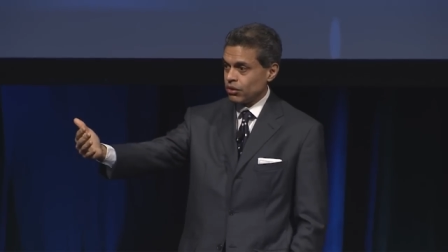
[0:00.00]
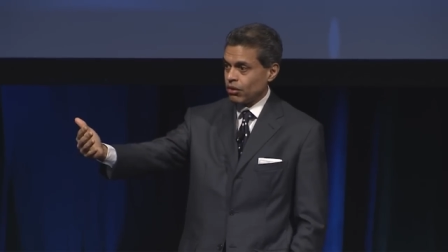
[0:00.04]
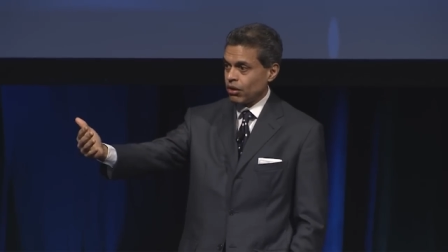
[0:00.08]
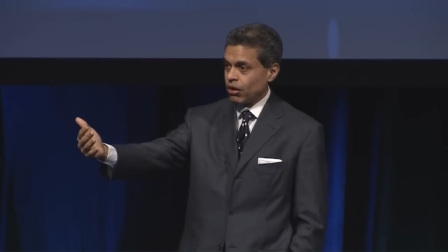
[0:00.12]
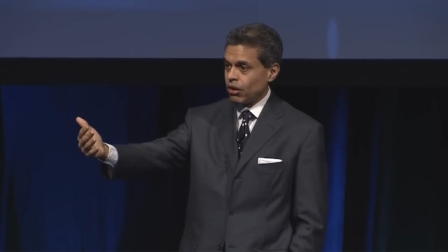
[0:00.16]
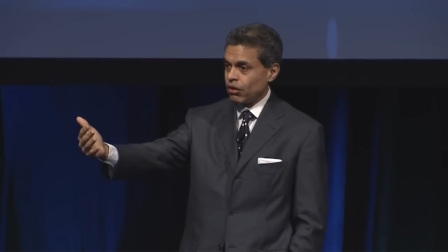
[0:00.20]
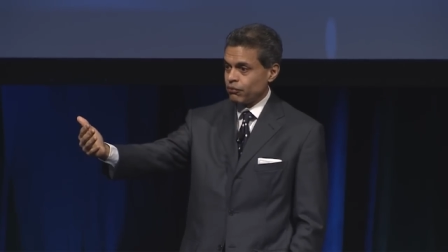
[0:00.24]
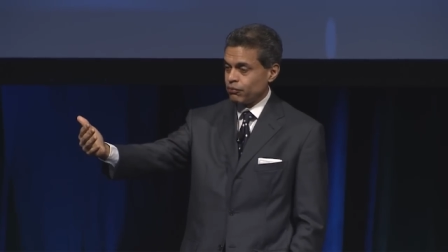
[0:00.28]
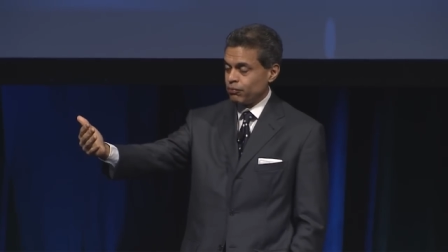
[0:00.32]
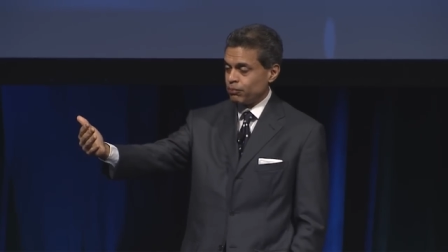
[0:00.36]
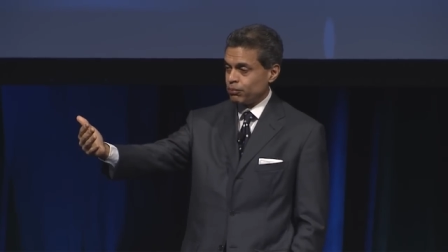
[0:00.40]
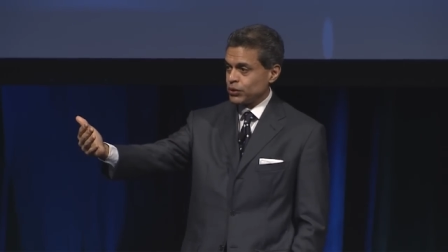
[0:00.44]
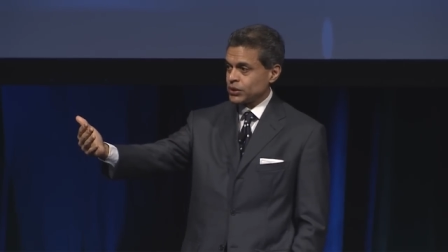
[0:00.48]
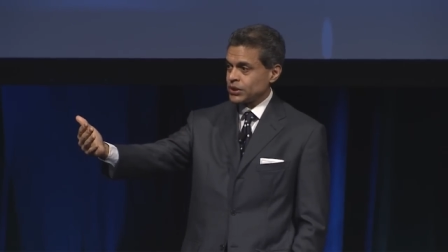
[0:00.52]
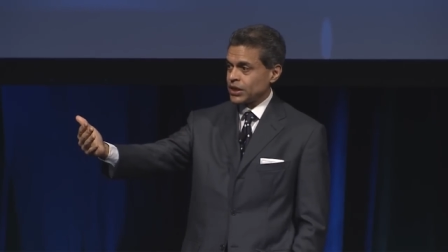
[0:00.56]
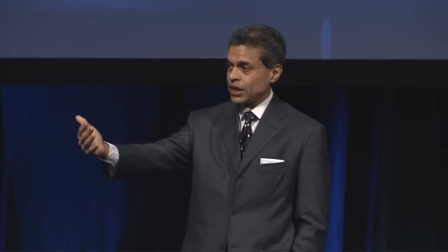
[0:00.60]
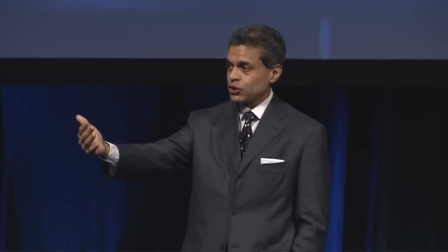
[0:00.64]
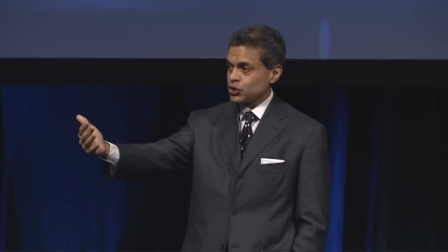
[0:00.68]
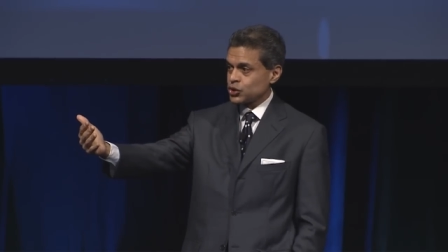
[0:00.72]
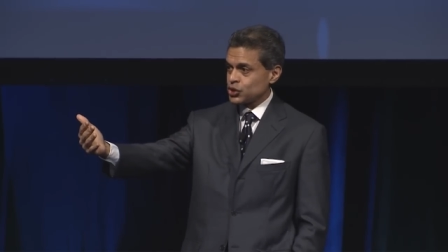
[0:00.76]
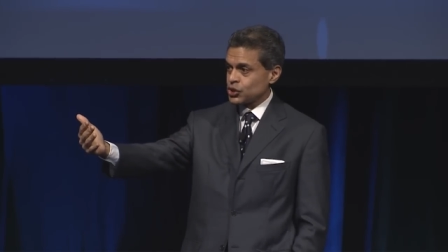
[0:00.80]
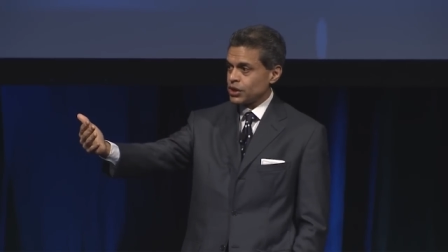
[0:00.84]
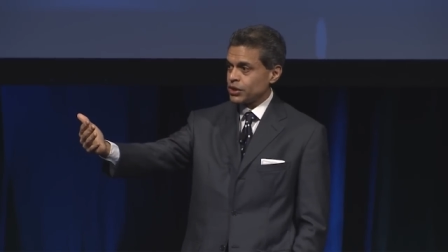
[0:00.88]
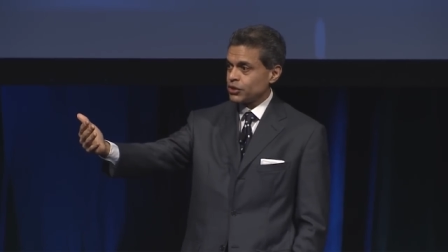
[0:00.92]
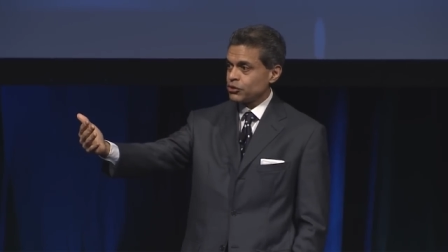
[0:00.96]
of
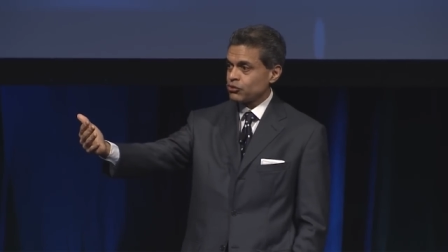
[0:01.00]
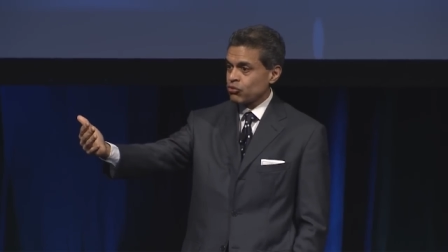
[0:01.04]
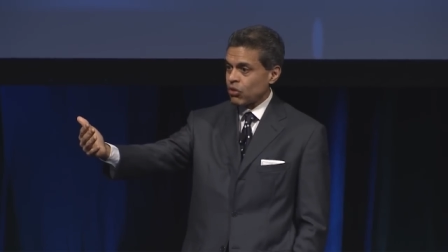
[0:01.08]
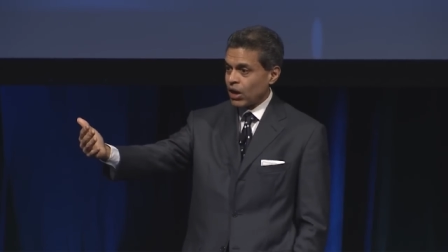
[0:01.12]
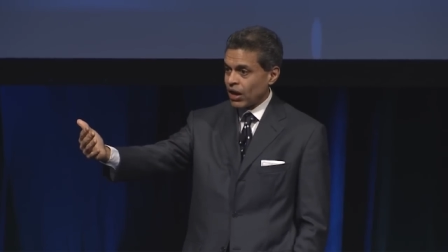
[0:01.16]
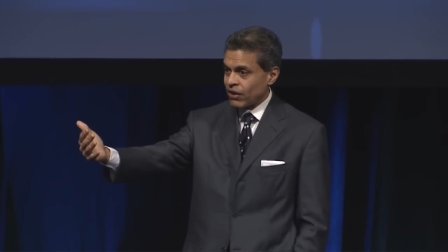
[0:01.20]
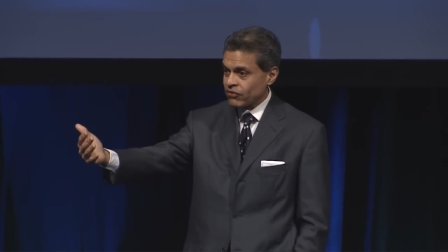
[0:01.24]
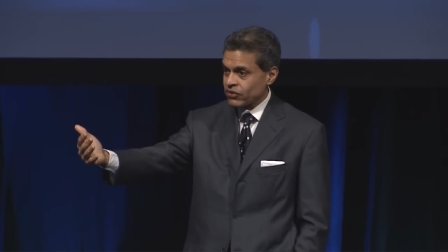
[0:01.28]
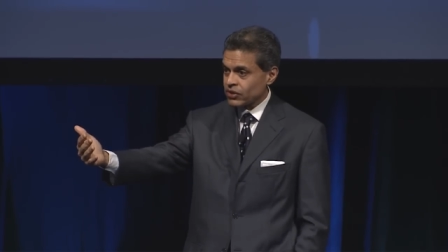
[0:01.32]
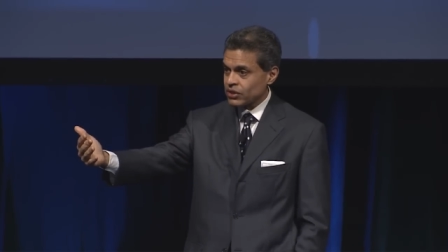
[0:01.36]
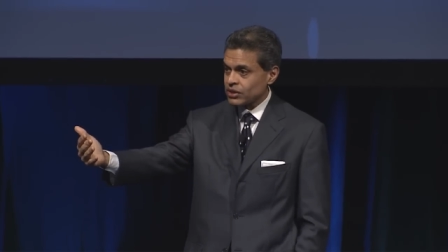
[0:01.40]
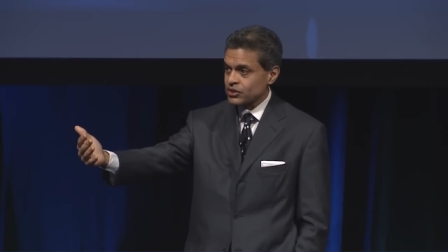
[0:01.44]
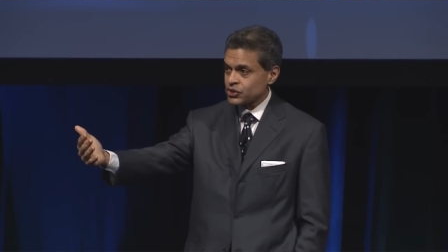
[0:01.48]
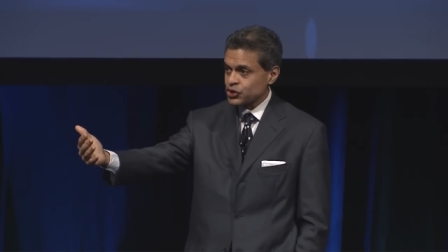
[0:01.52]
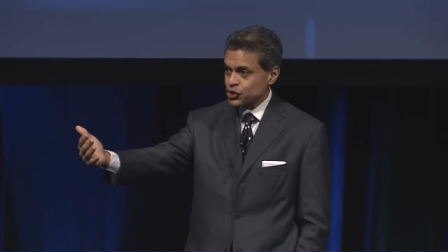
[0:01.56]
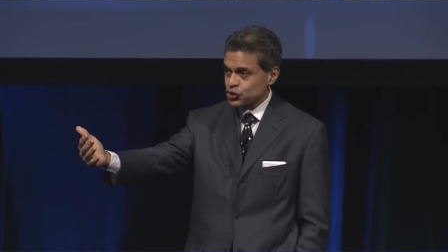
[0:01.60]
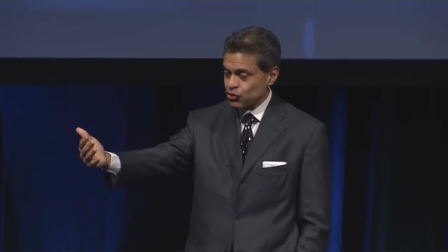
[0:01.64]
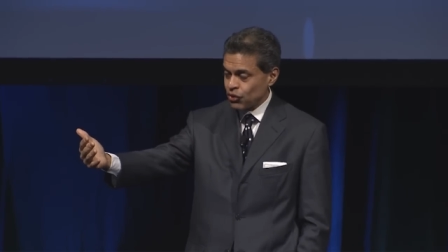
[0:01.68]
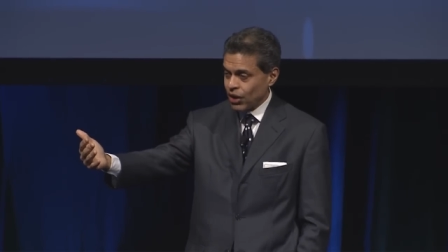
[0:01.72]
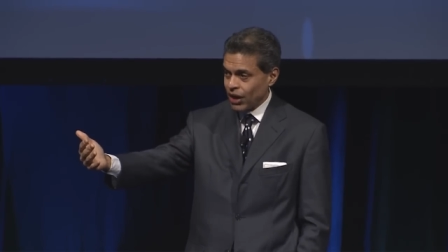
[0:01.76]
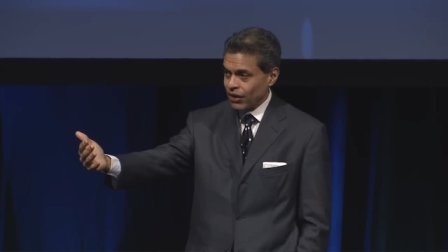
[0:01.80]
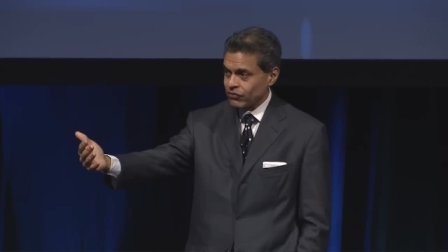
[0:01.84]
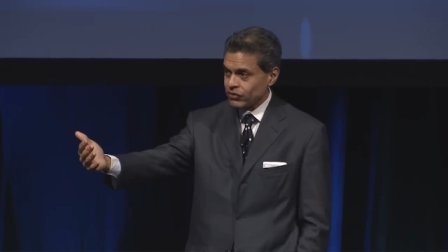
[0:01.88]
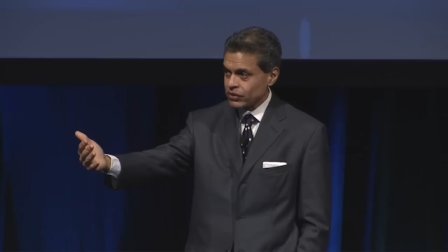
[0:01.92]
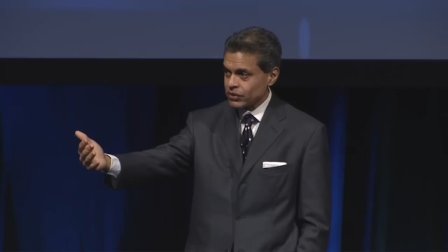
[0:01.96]
potentially driverless
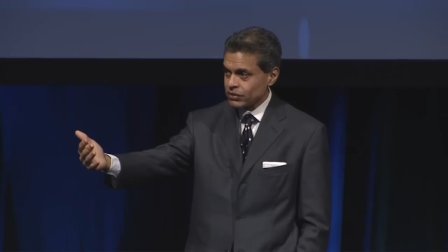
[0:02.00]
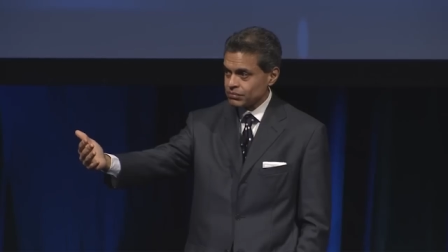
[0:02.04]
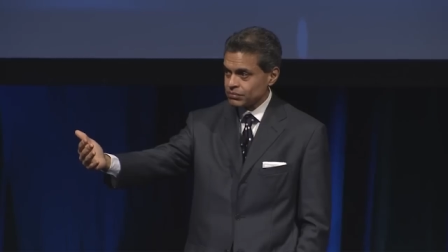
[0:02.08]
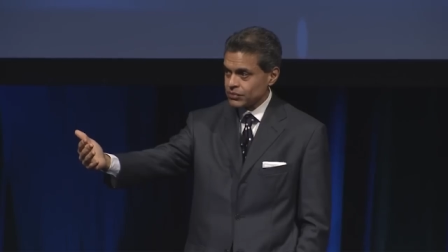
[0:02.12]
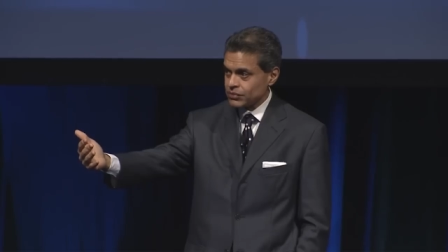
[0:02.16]
travel.